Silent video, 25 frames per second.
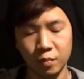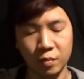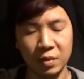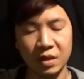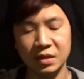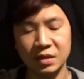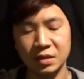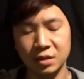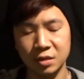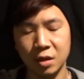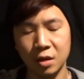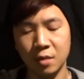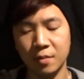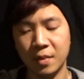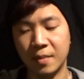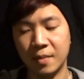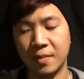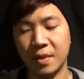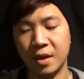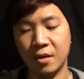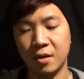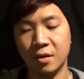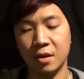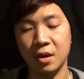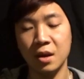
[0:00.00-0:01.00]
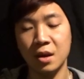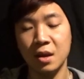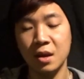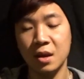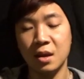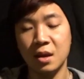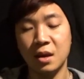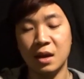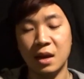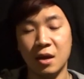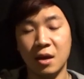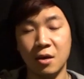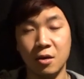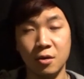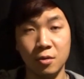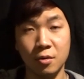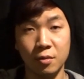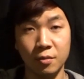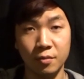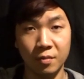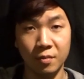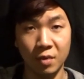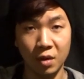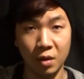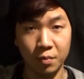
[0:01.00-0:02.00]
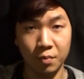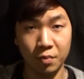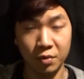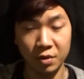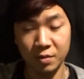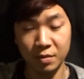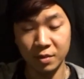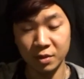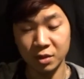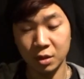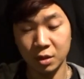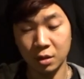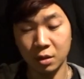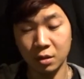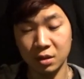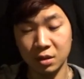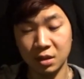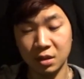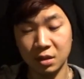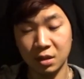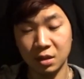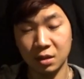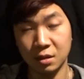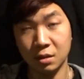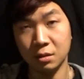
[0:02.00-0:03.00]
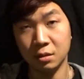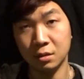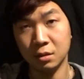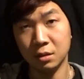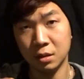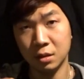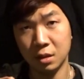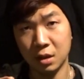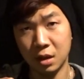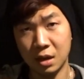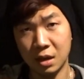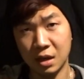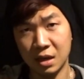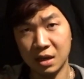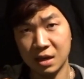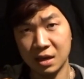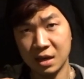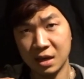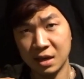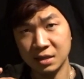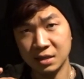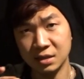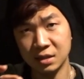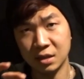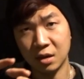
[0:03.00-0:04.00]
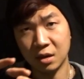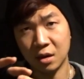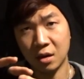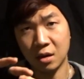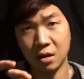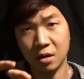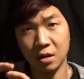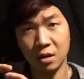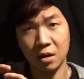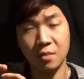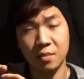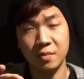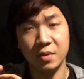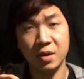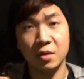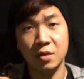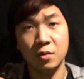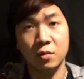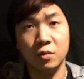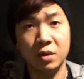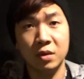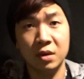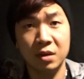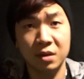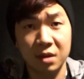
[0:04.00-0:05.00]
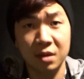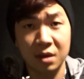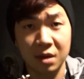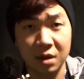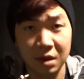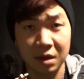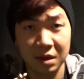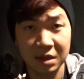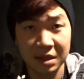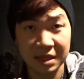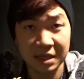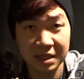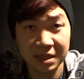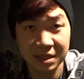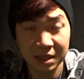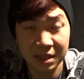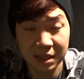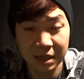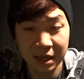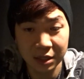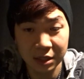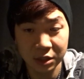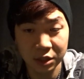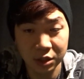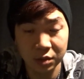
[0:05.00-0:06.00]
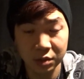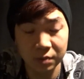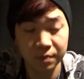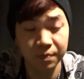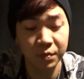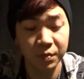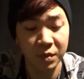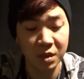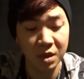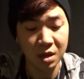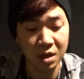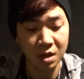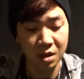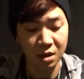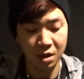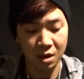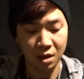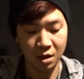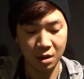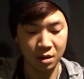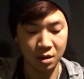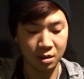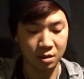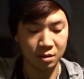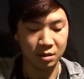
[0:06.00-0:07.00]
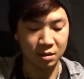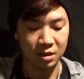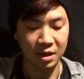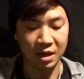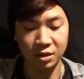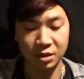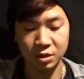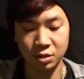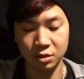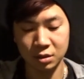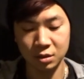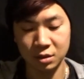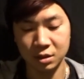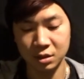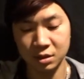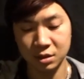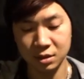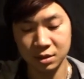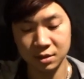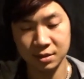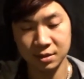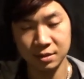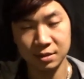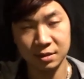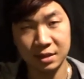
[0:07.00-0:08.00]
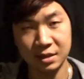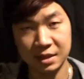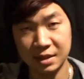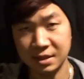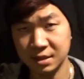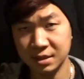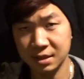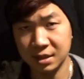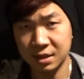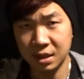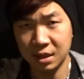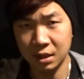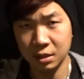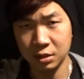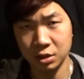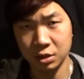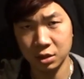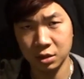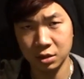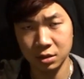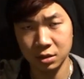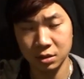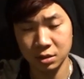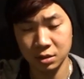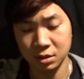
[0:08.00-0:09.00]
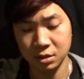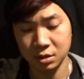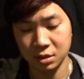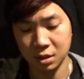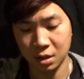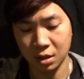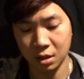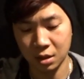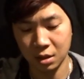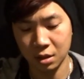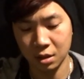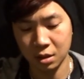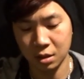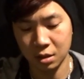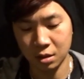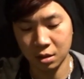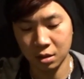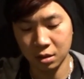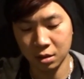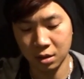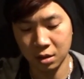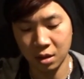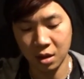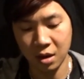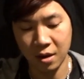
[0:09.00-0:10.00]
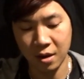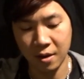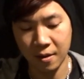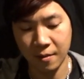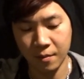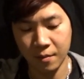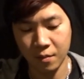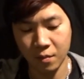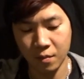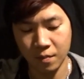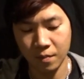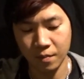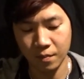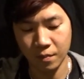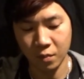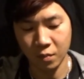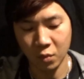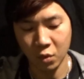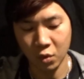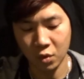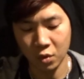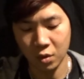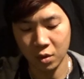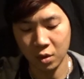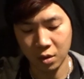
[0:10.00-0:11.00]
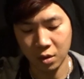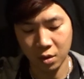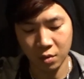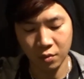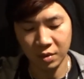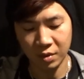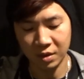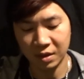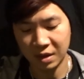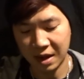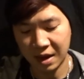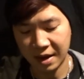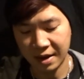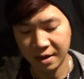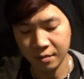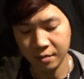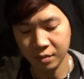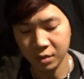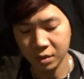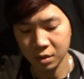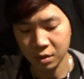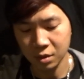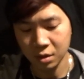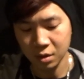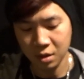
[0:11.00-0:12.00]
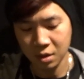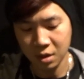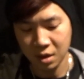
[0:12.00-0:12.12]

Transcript: install my battery. Now, pretty much all AKs are coming with Dean's connection. Naturally, just Dean's connections are a lot more reliable,